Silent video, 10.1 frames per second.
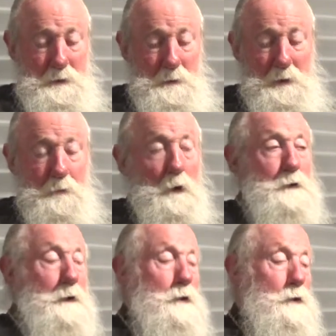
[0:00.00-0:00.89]
We've got
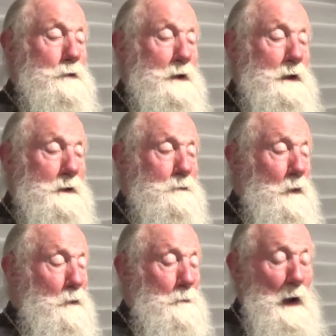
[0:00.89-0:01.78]
to learn to
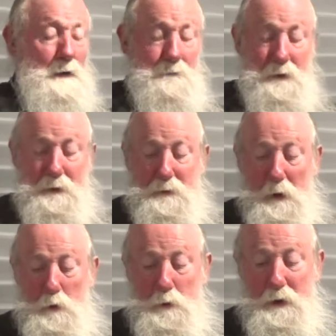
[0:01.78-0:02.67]
live by faith
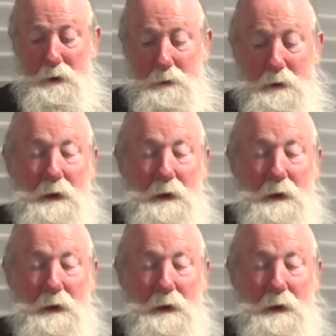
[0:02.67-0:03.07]
only.